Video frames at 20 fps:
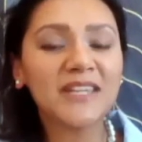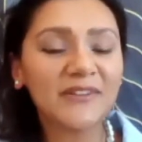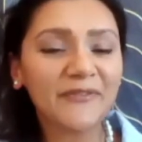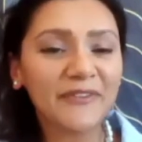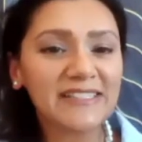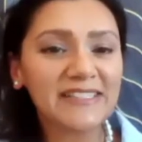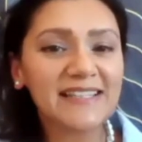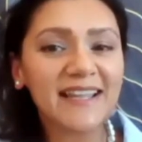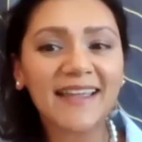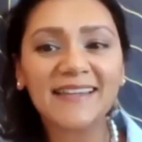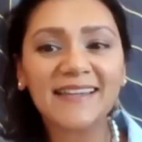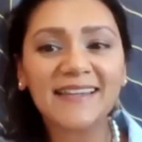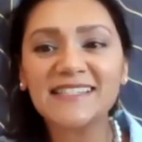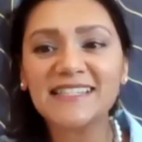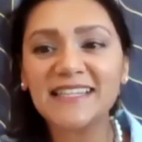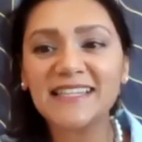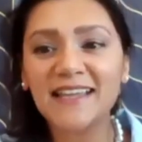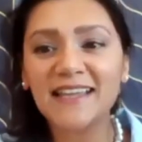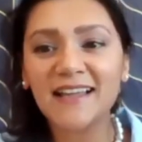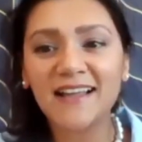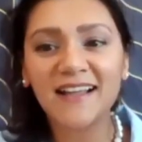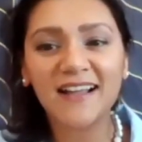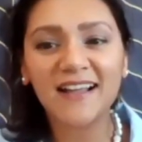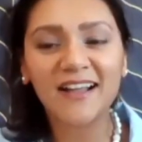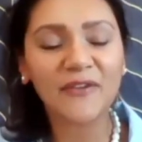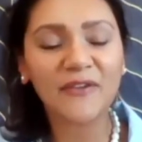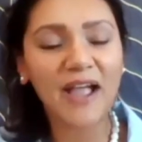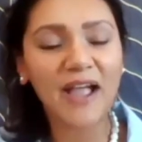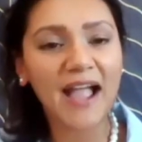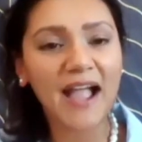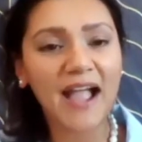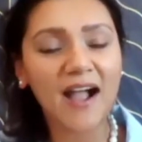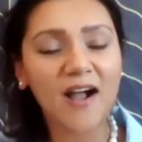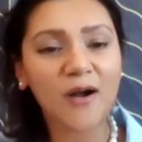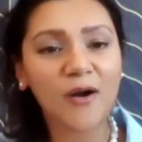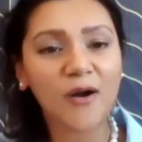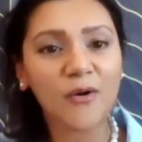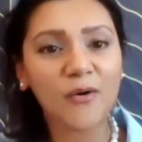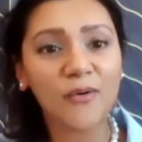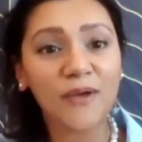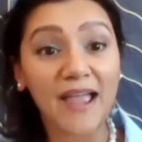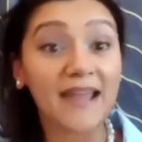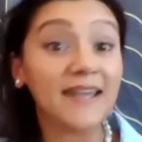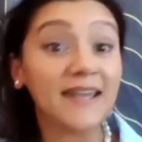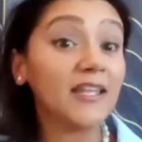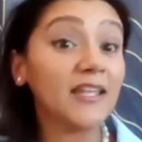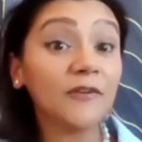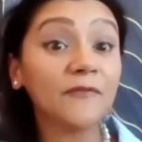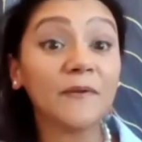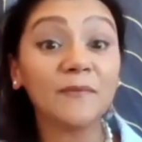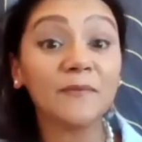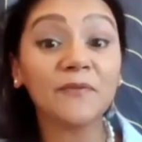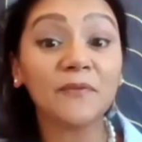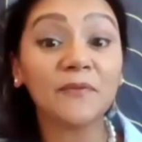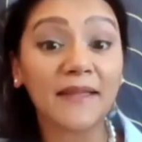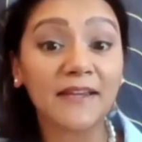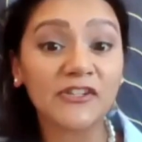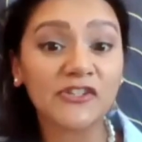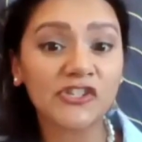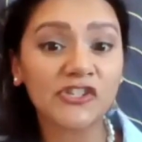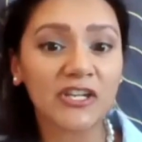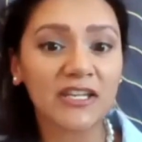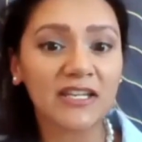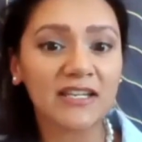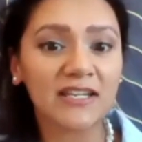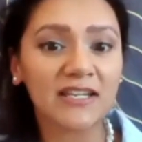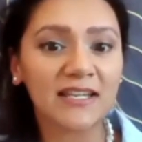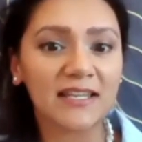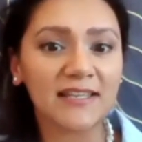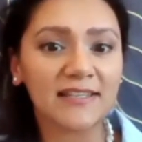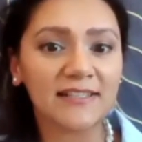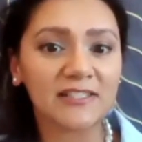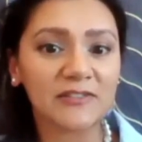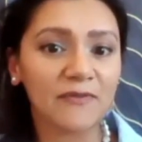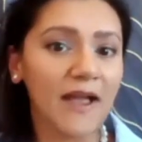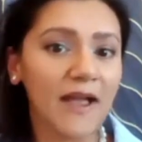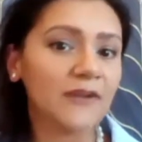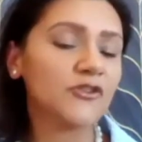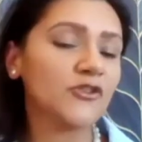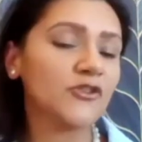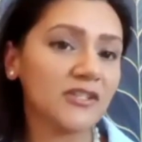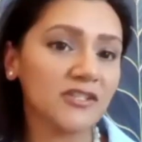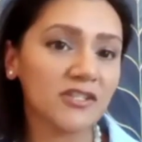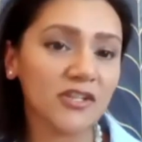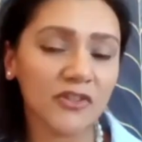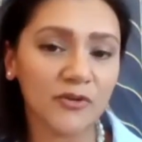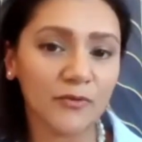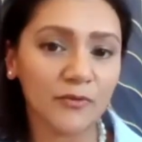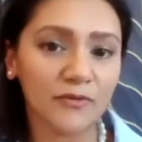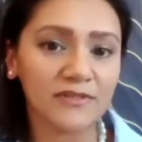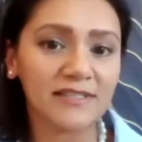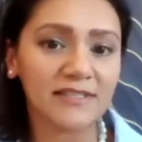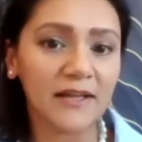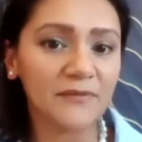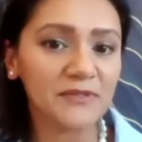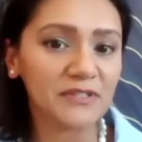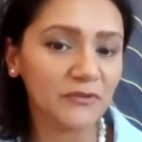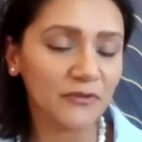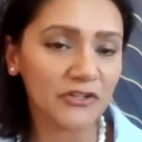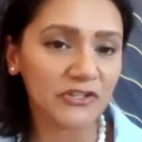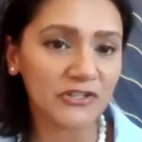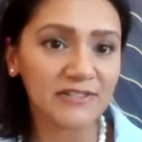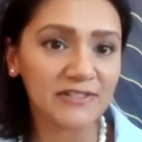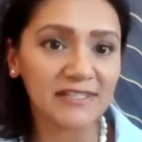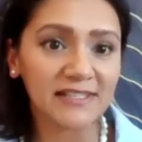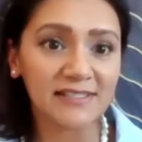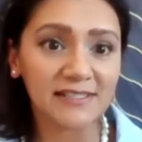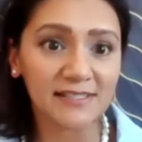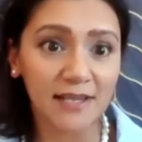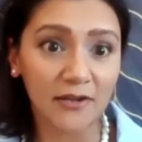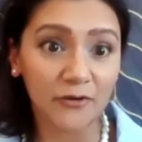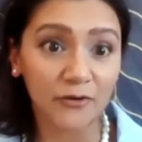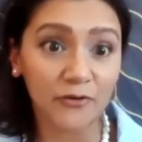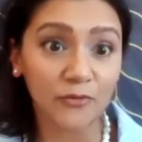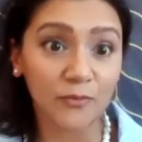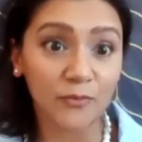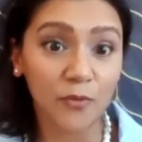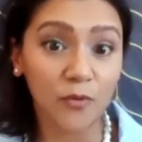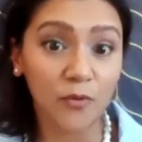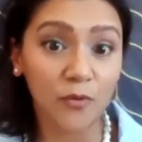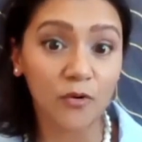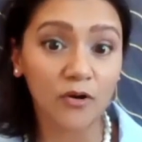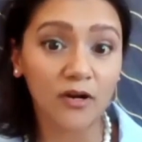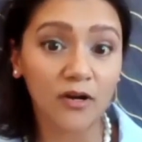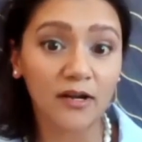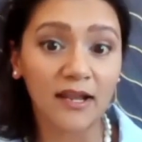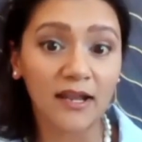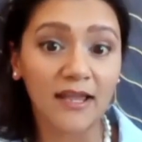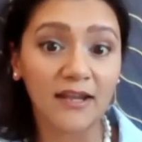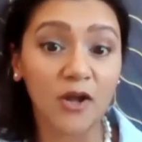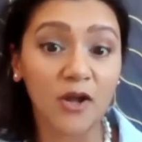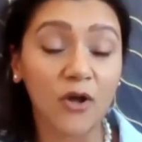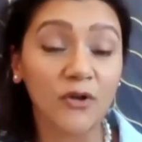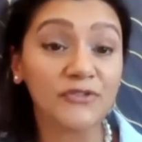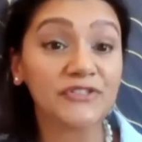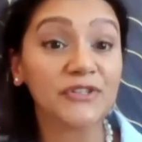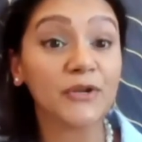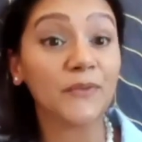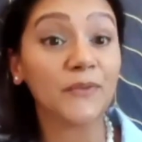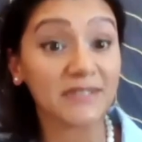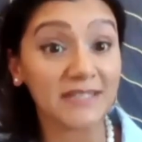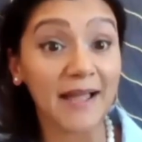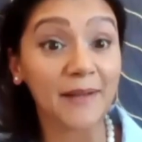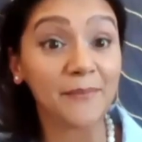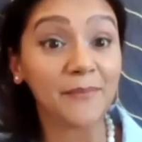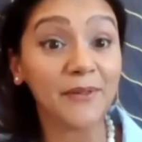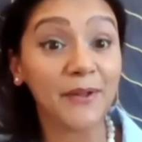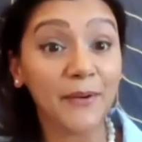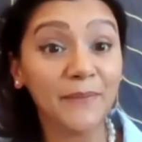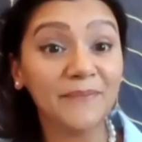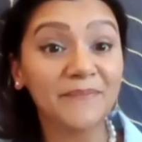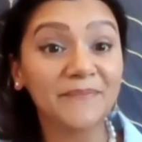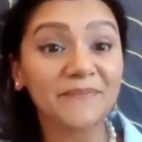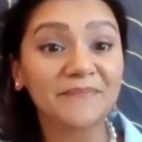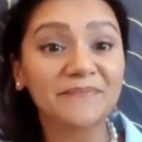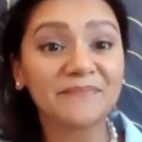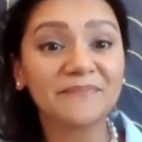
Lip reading: give us an idea of how and if inflation is factored into the self-sufficiency standard report and also the tableau?